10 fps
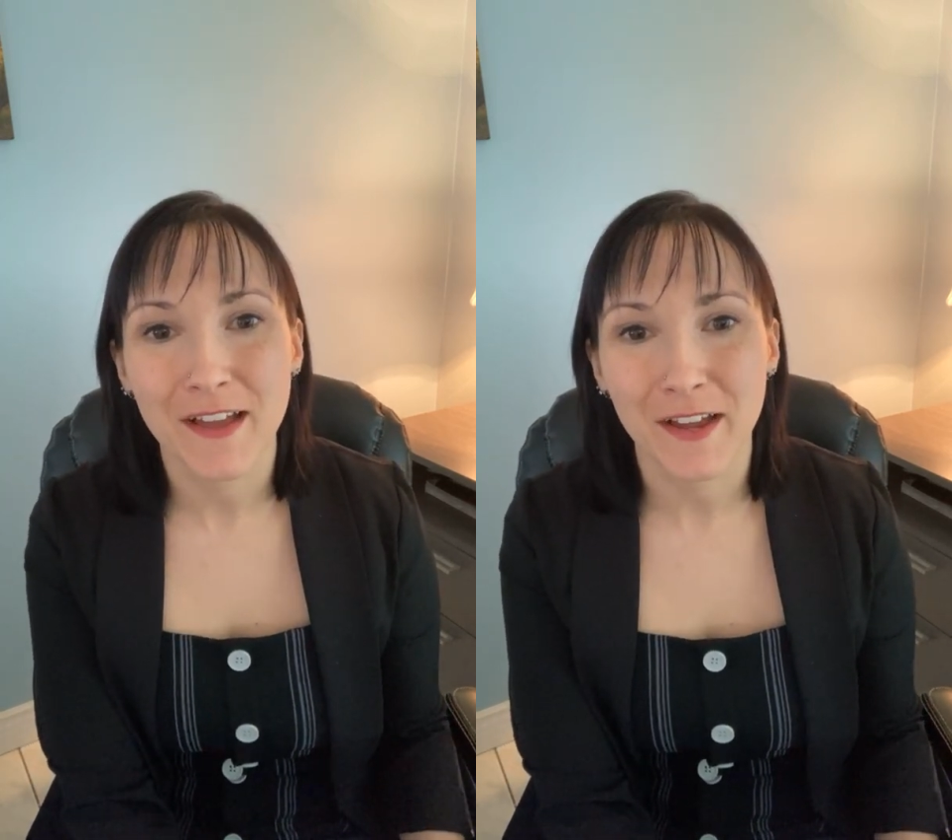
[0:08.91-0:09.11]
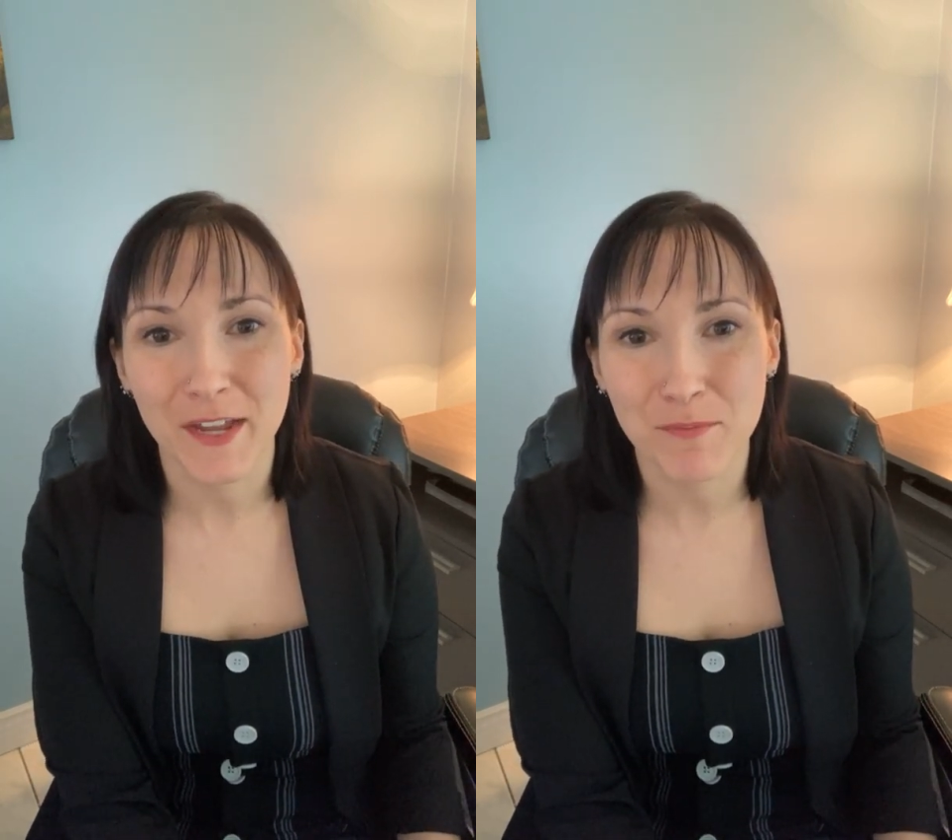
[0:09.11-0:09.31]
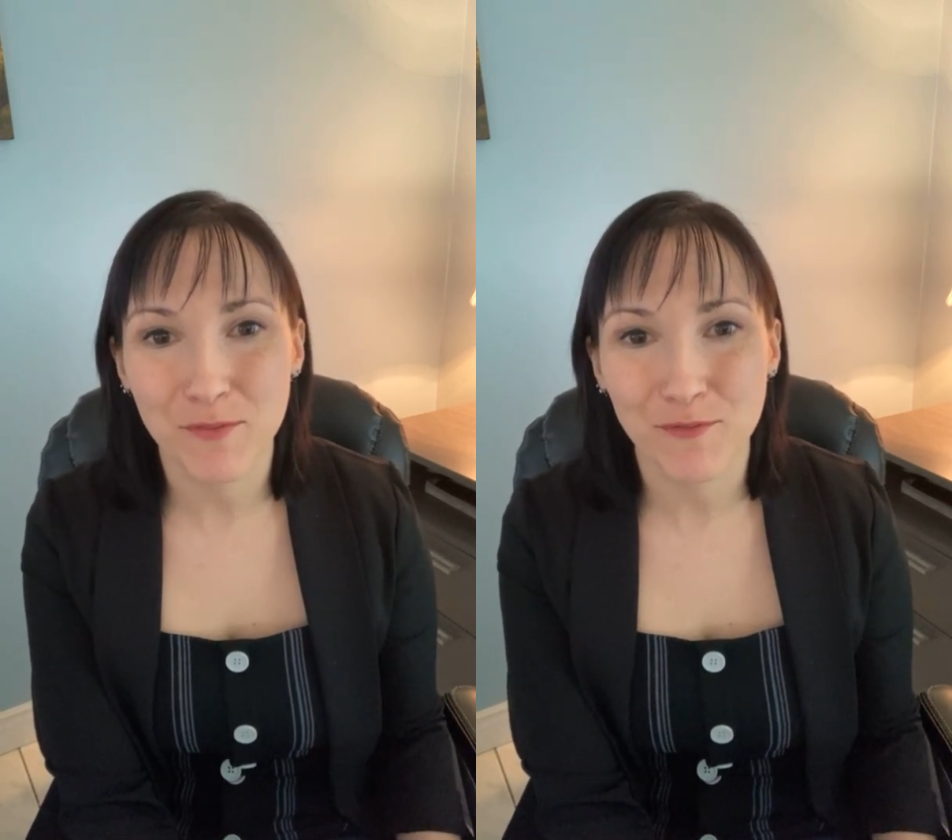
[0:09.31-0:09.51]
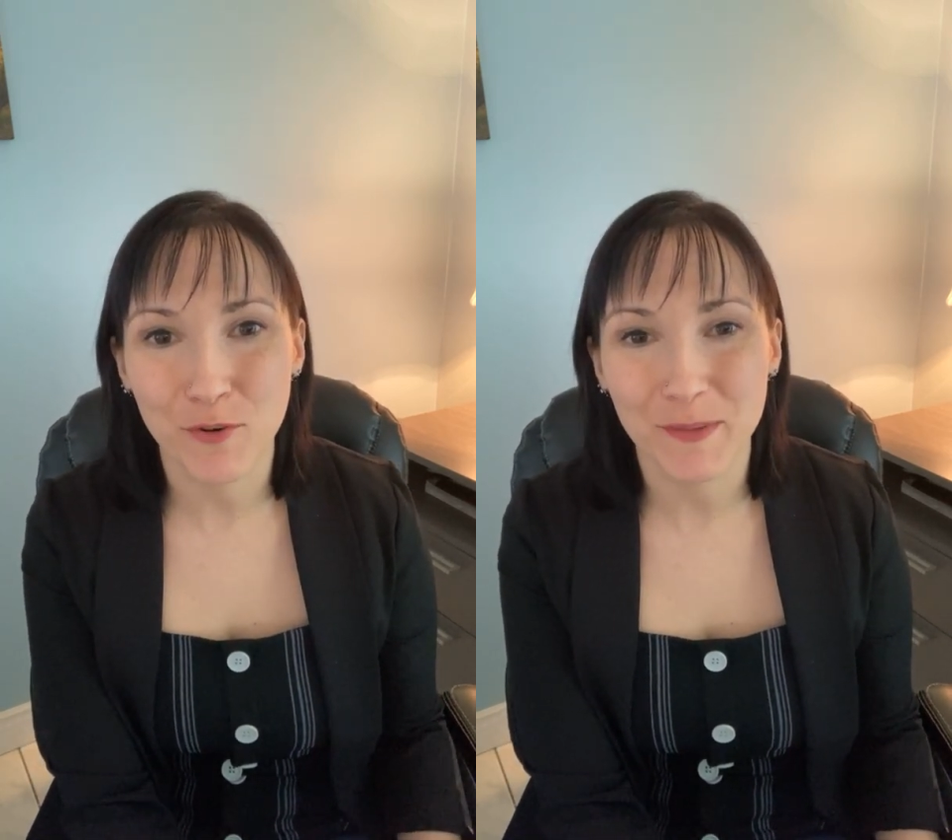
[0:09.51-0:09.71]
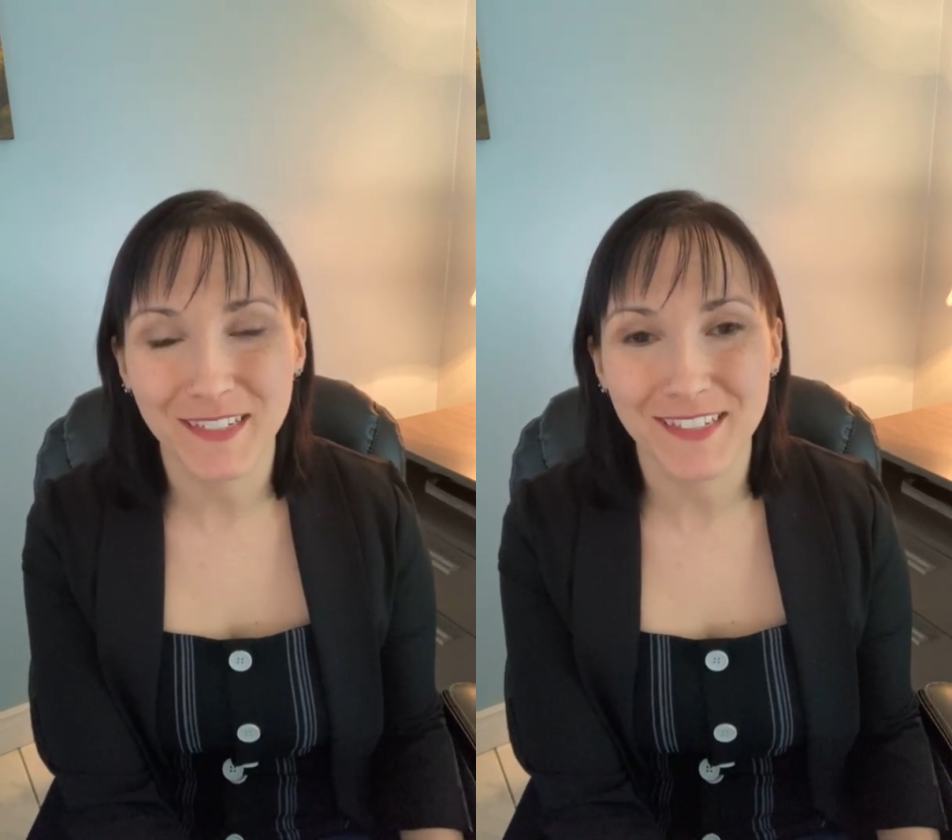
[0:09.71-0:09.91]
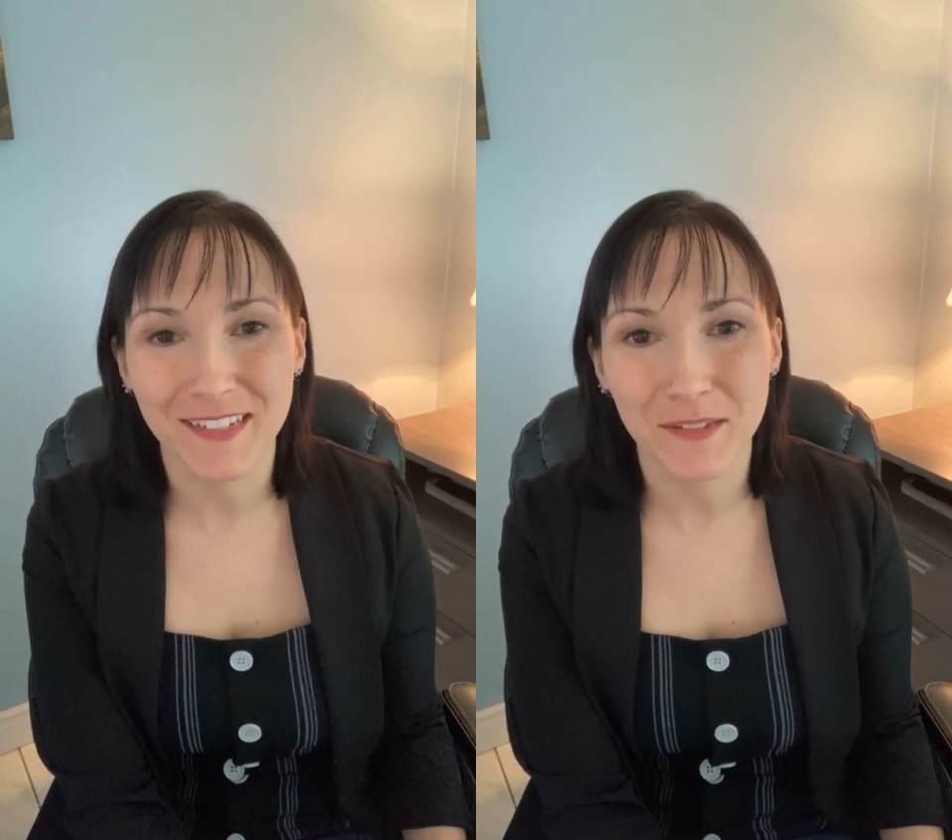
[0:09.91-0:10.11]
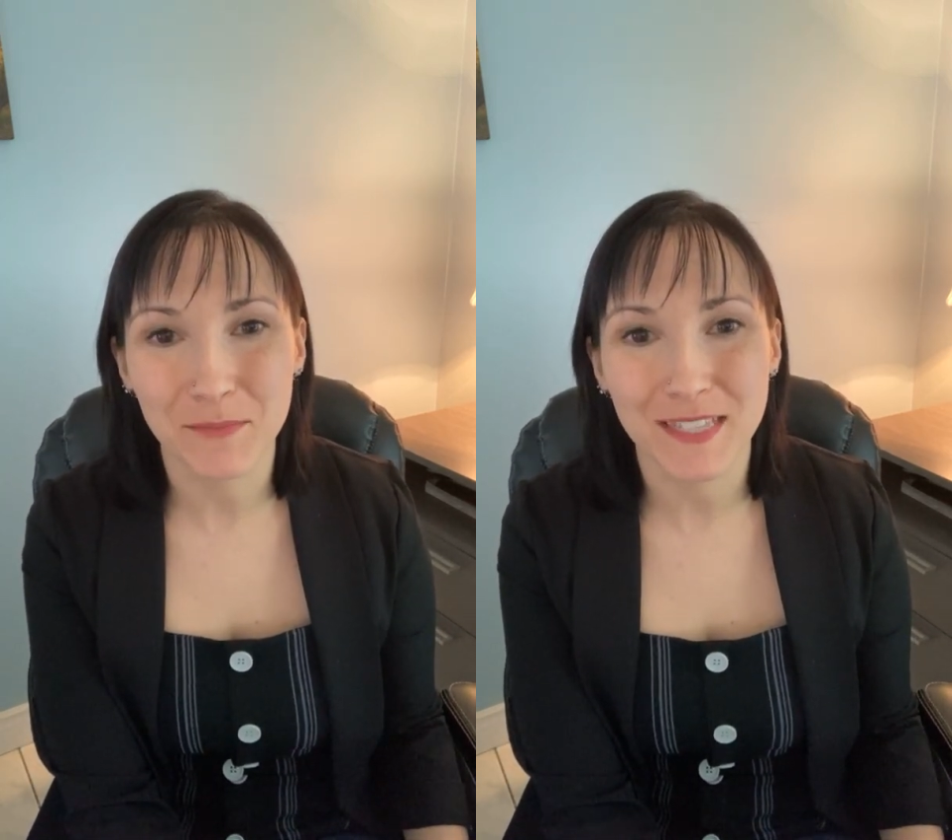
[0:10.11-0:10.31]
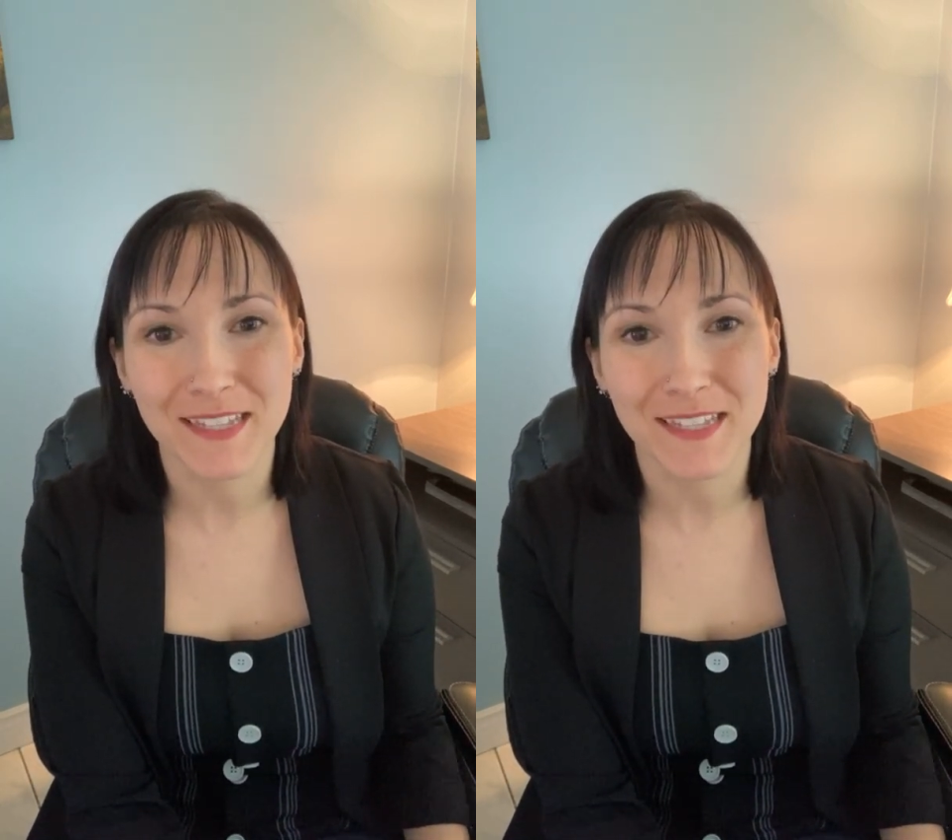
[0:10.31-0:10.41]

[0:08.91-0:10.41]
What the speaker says: high-performing teams